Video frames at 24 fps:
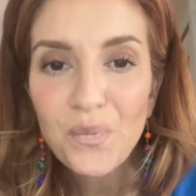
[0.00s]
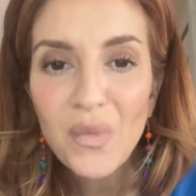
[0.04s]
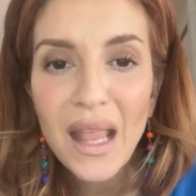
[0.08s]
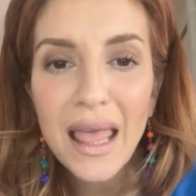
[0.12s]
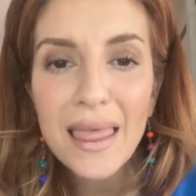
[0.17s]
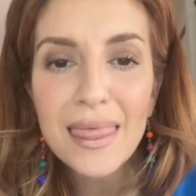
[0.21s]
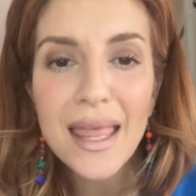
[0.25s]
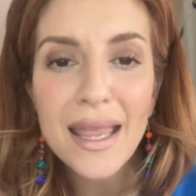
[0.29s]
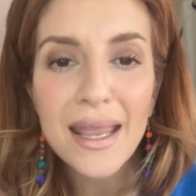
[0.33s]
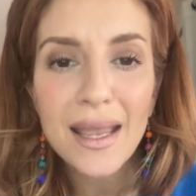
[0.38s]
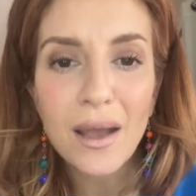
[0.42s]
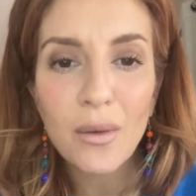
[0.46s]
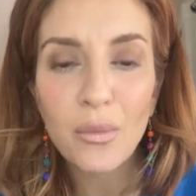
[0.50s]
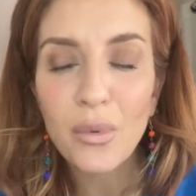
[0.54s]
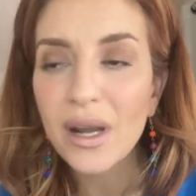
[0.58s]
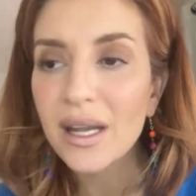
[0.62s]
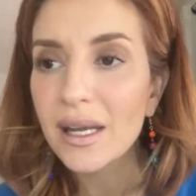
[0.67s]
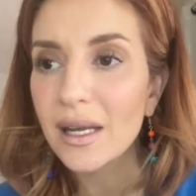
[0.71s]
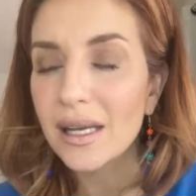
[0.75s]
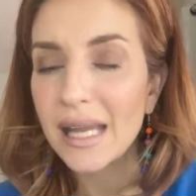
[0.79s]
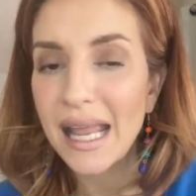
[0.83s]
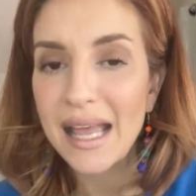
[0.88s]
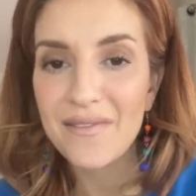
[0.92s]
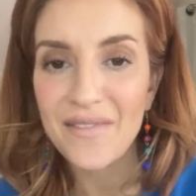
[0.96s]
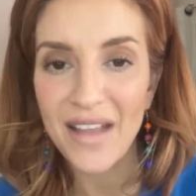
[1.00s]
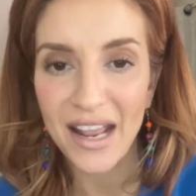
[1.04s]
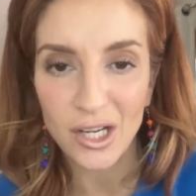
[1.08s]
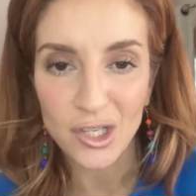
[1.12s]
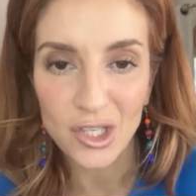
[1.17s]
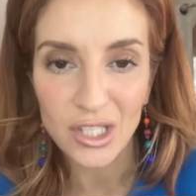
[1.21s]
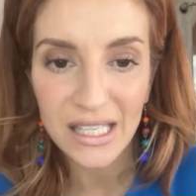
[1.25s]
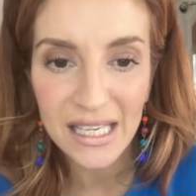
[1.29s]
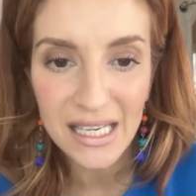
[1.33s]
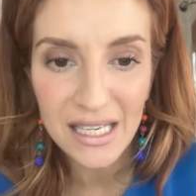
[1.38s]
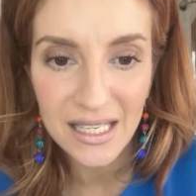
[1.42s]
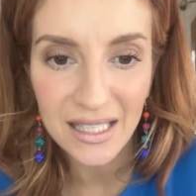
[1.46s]
Like what
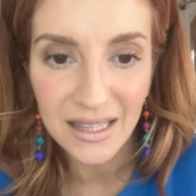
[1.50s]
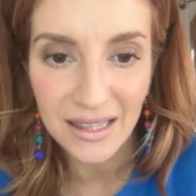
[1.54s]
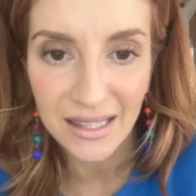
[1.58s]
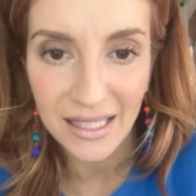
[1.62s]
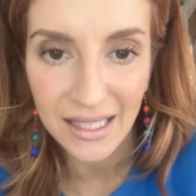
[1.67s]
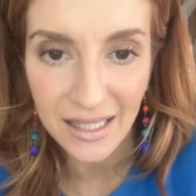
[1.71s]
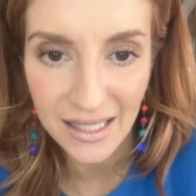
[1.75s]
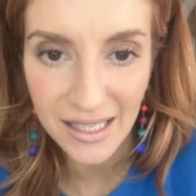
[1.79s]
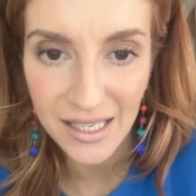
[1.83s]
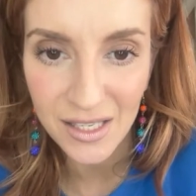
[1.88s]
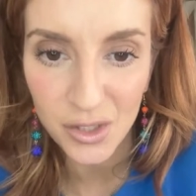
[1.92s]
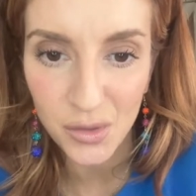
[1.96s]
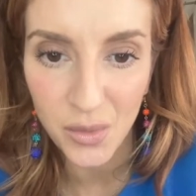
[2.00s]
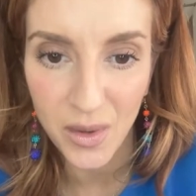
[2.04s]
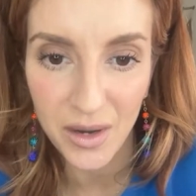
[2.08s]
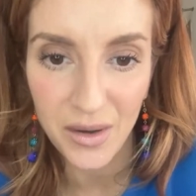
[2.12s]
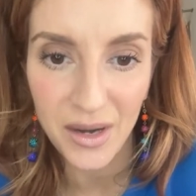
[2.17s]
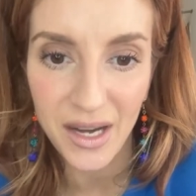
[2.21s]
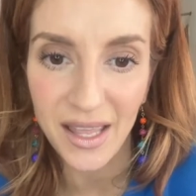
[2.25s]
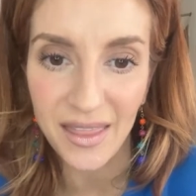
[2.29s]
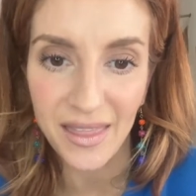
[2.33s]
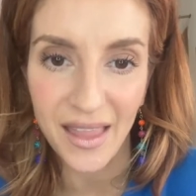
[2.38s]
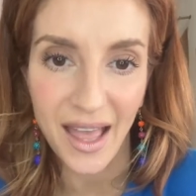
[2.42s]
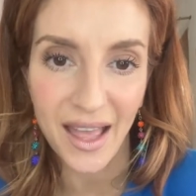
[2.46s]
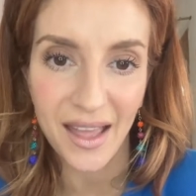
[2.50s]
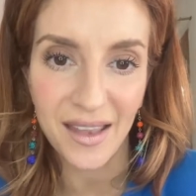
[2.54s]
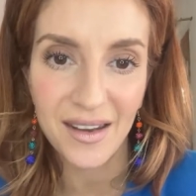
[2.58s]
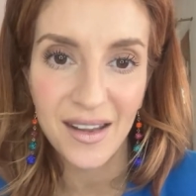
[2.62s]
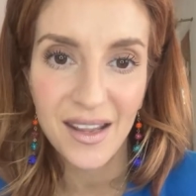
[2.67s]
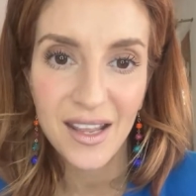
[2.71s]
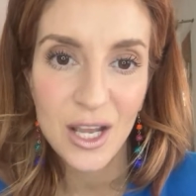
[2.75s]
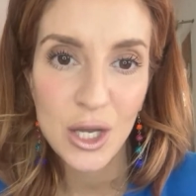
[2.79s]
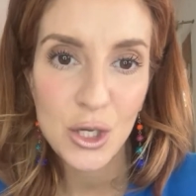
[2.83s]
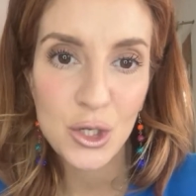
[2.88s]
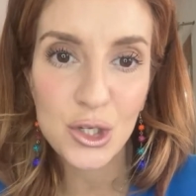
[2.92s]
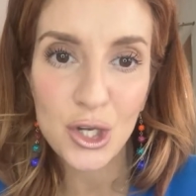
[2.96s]
Evangeline Lilly is wearing in that
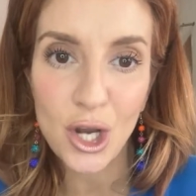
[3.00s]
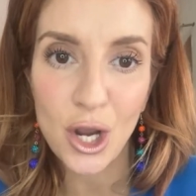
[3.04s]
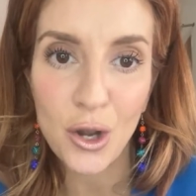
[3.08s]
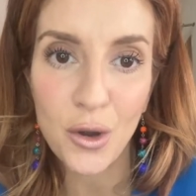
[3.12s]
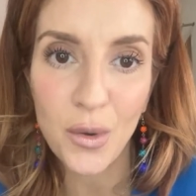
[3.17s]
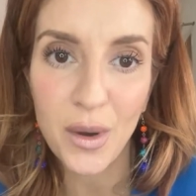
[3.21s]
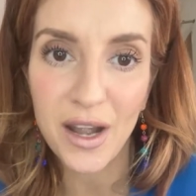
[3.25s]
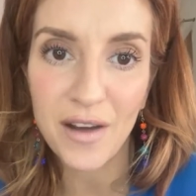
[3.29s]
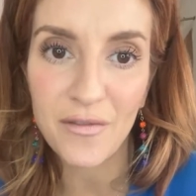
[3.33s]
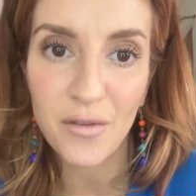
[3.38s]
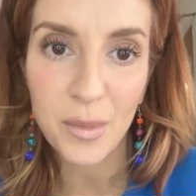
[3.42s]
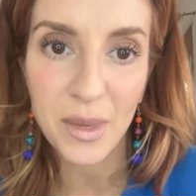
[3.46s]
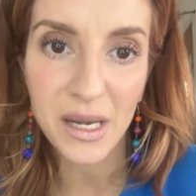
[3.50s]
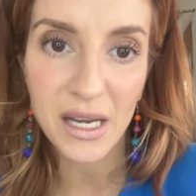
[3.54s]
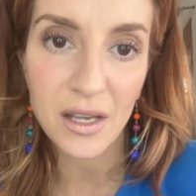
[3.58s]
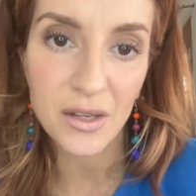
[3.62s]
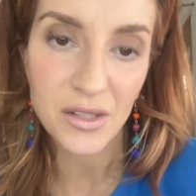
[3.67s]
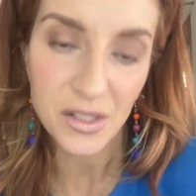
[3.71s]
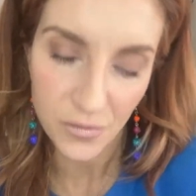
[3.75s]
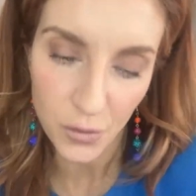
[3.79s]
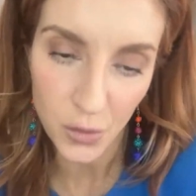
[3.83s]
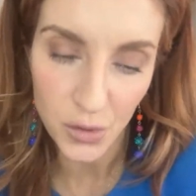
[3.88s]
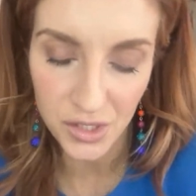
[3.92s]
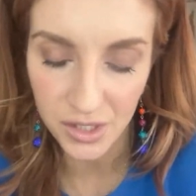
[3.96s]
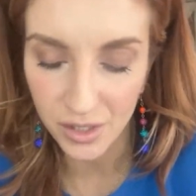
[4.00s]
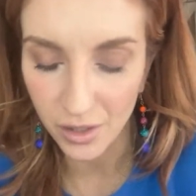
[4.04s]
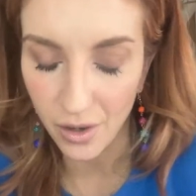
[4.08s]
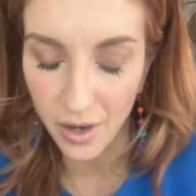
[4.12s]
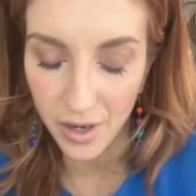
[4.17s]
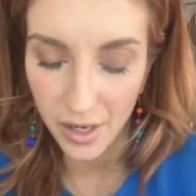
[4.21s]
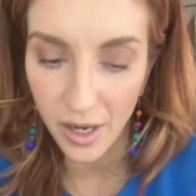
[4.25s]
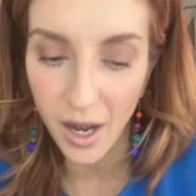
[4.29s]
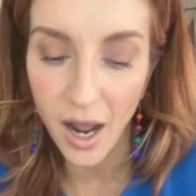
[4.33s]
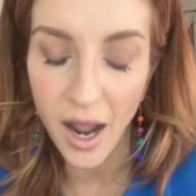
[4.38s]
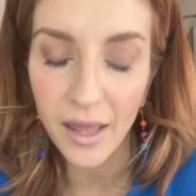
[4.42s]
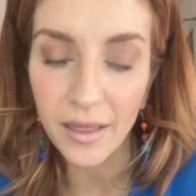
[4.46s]
show and everybody else, of course, they're on
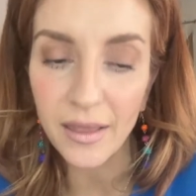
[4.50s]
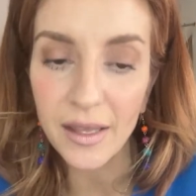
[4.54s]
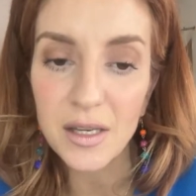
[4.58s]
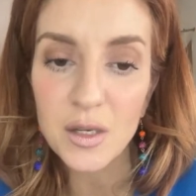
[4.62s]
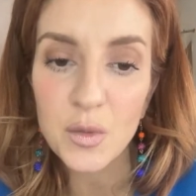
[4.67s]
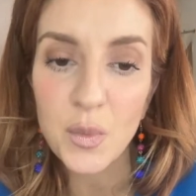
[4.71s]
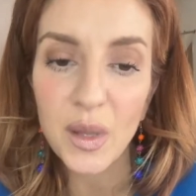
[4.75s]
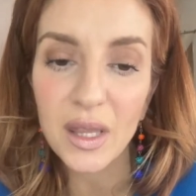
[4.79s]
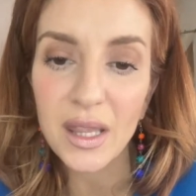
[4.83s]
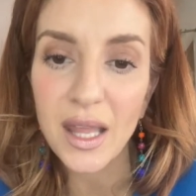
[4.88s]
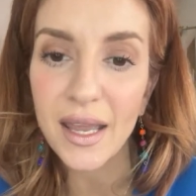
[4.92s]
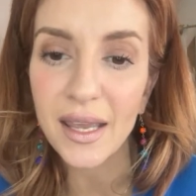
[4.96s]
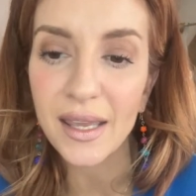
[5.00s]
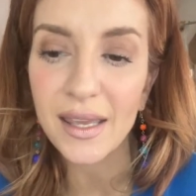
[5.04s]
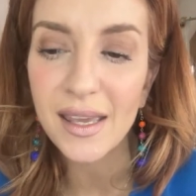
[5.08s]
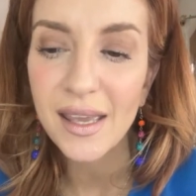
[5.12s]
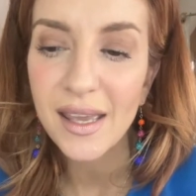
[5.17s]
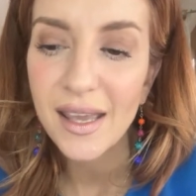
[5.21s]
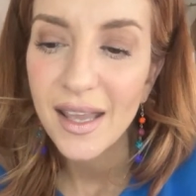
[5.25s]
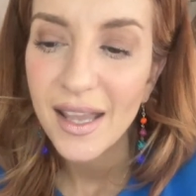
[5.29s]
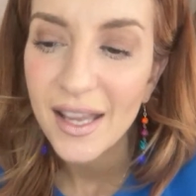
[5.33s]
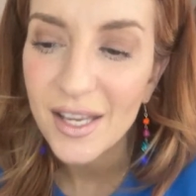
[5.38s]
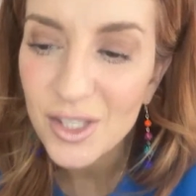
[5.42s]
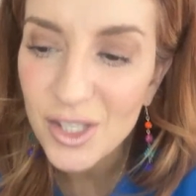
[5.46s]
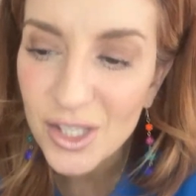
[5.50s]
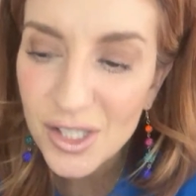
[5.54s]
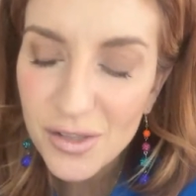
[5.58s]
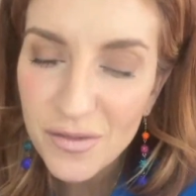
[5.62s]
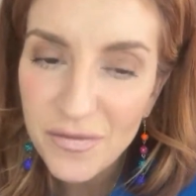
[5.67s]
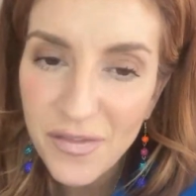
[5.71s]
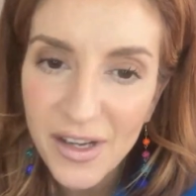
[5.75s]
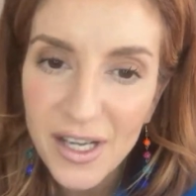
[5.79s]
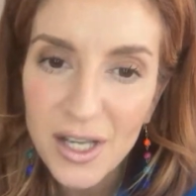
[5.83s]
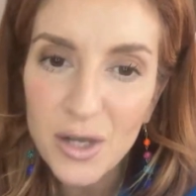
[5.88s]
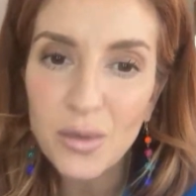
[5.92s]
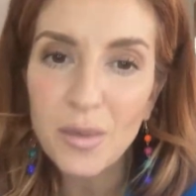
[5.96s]
an island, but like, it's just so
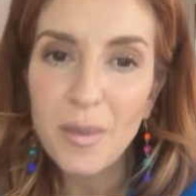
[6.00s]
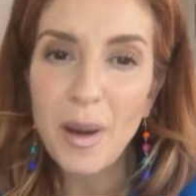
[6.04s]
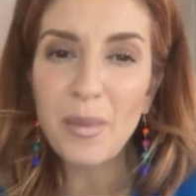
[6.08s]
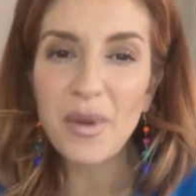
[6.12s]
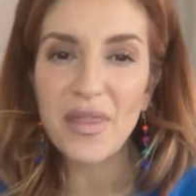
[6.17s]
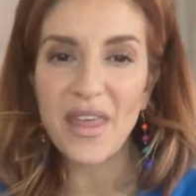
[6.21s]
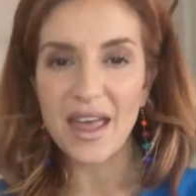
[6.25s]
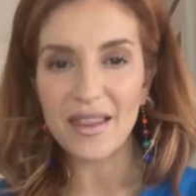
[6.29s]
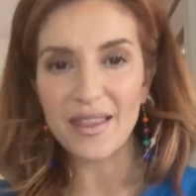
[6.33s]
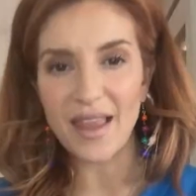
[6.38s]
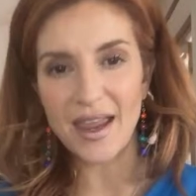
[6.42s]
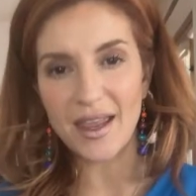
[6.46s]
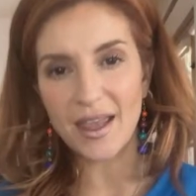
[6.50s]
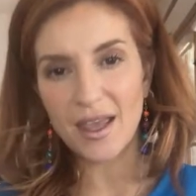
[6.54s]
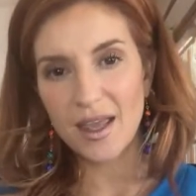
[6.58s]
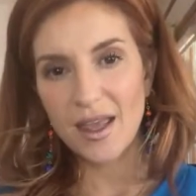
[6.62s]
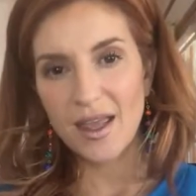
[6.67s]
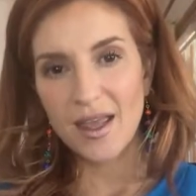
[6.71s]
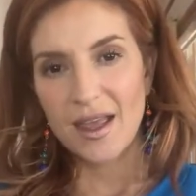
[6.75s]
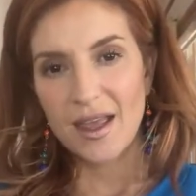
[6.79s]
funny to remember that, like,